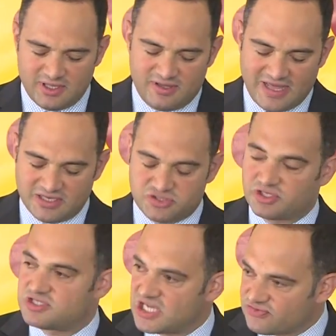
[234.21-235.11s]
than
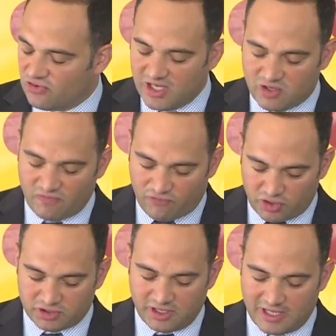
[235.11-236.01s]
successfully
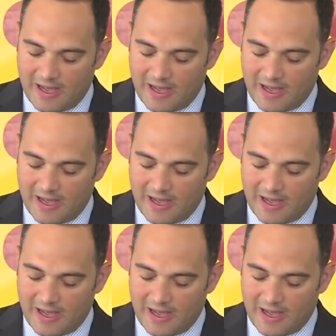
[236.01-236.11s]
confronting